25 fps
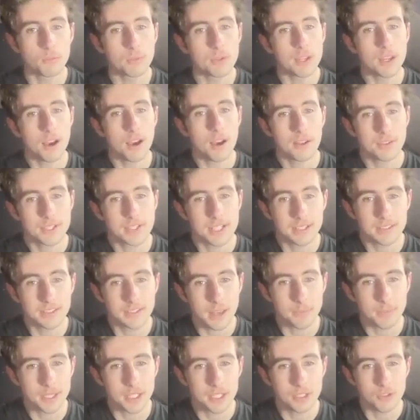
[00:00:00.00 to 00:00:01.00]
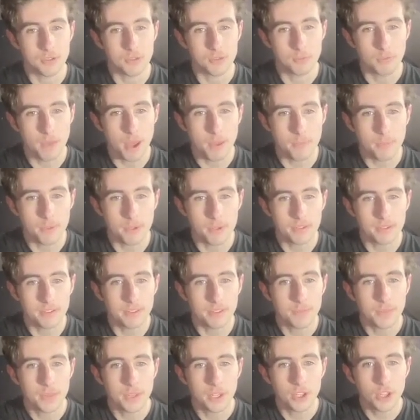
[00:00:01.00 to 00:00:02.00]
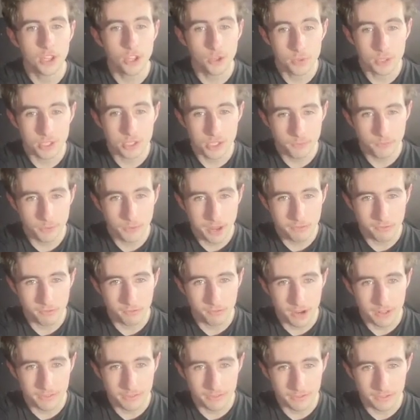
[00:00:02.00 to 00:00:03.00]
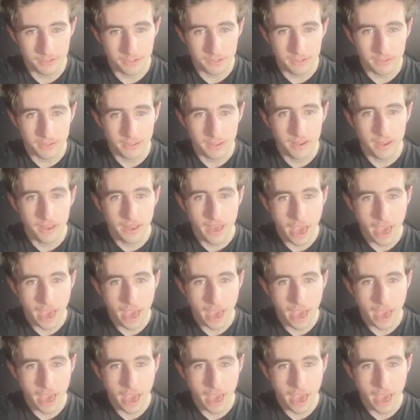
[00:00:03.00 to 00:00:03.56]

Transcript: we aren't accepting new members. Who is your favourite resident?